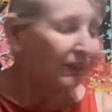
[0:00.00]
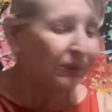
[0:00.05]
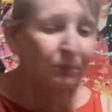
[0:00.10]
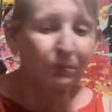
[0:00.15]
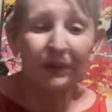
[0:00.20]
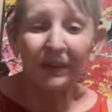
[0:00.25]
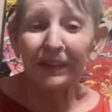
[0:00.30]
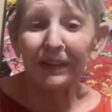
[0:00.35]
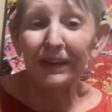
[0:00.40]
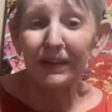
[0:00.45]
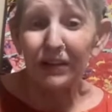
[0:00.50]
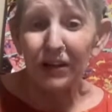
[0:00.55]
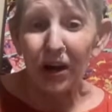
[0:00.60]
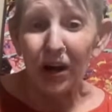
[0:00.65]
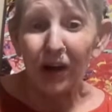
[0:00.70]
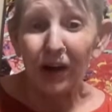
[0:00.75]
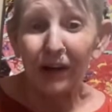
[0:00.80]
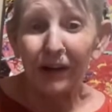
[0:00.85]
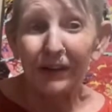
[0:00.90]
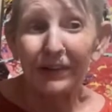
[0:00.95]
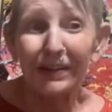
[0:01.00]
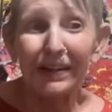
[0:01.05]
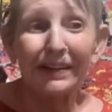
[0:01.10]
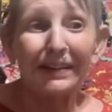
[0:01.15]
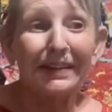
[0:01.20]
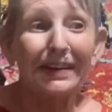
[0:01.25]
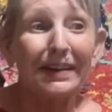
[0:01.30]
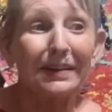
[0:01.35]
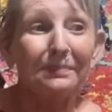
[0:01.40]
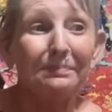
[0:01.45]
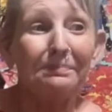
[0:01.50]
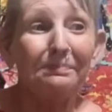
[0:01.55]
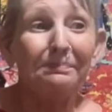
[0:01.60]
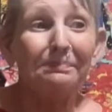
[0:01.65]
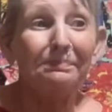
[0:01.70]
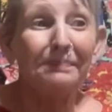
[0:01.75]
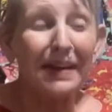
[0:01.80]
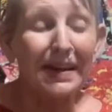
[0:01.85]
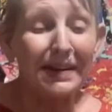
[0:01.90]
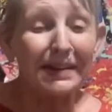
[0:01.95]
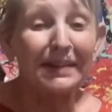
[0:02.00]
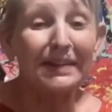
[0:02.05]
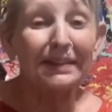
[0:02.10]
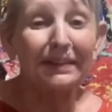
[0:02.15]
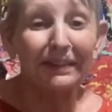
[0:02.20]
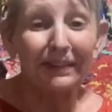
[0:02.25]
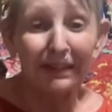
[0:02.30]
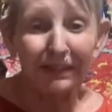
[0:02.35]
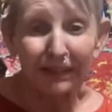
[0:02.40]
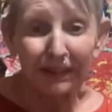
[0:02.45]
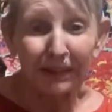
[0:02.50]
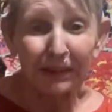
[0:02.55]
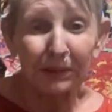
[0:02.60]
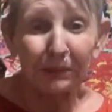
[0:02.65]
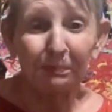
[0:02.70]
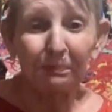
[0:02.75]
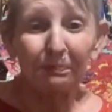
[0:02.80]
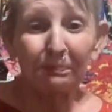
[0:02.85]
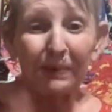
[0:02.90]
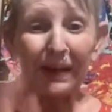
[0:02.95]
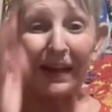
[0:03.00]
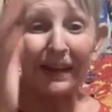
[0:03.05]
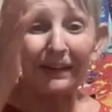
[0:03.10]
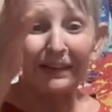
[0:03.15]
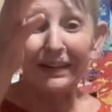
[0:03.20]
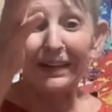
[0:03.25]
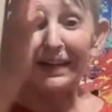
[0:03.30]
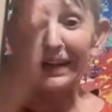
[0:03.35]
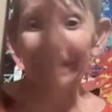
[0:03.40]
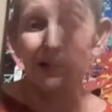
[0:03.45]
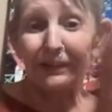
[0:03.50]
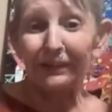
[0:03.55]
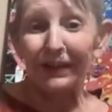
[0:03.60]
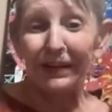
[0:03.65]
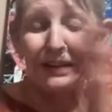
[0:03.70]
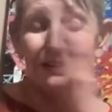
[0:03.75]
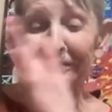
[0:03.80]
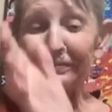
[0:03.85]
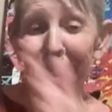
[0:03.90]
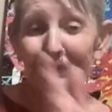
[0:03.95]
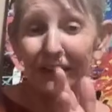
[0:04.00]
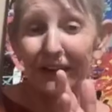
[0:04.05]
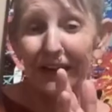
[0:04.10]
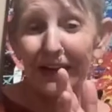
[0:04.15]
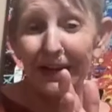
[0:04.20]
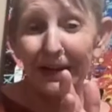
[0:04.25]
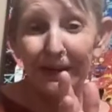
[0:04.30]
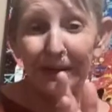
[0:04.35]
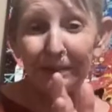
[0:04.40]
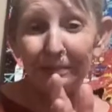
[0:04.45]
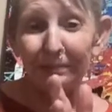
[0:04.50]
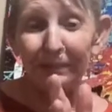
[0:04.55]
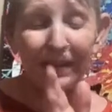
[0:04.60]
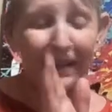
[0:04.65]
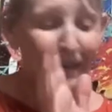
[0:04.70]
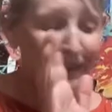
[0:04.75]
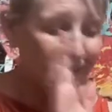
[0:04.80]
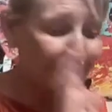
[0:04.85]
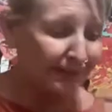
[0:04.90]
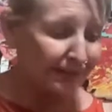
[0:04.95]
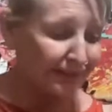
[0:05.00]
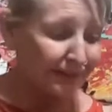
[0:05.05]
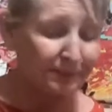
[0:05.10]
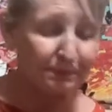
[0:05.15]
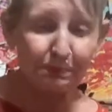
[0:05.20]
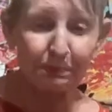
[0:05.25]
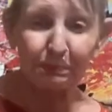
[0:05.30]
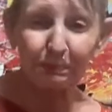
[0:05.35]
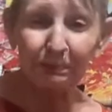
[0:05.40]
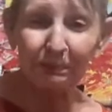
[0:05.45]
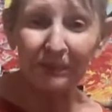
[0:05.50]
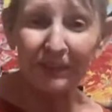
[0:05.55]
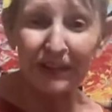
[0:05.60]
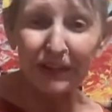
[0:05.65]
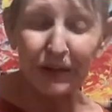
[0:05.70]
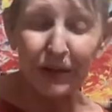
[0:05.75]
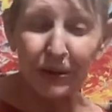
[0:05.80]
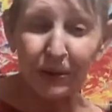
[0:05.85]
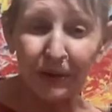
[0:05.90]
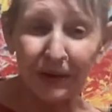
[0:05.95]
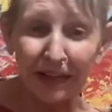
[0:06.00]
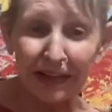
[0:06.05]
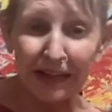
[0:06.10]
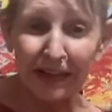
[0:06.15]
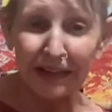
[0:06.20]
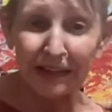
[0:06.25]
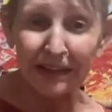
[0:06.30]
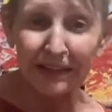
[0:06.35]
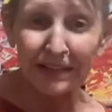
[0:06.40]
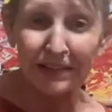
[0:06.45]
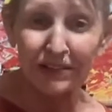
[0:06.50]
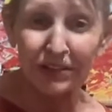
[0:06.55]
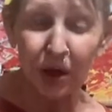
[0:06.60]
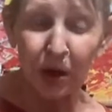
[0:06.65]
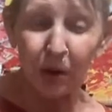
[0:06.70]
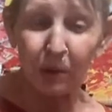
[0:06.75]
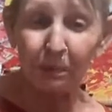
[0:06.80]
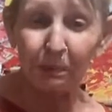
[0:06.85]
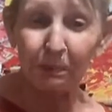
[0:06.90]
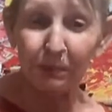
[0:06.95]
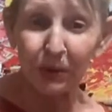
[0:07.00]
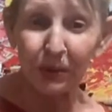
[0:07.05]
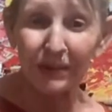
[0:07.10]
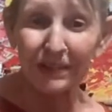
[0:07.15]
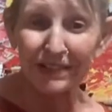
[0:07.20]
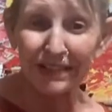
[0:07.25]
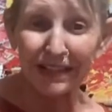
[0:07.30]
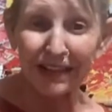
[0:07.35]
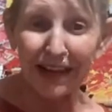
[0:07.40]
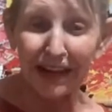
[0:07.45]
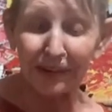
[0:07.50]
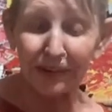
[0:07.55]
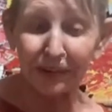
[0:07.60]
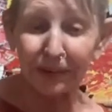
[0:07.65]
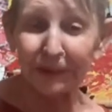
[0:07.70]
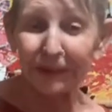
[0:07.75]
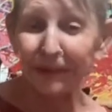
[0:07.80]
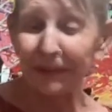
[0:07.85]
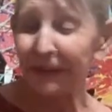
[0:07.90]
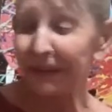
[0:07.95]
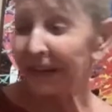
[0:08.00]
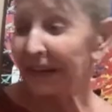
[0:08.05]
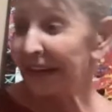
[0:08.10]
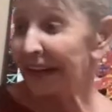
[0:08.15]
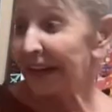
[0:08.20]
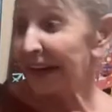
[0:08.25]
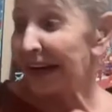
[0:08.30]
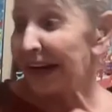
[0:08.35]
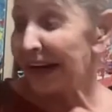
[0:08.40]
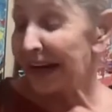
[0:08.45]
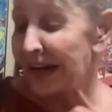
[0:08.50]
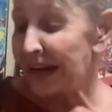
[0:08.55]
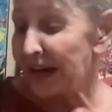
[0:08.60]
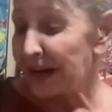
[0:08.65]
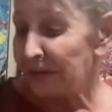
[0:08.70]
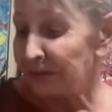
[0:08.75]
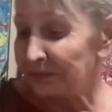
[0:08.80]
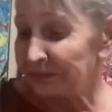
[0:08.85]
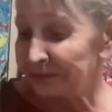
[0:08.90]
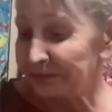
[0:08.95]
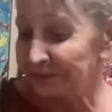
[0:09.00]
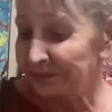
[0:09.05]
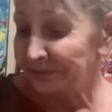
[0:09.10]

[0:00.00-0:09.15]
with the yard and then making the little pen area for him and, you know, getting this all put together. Um,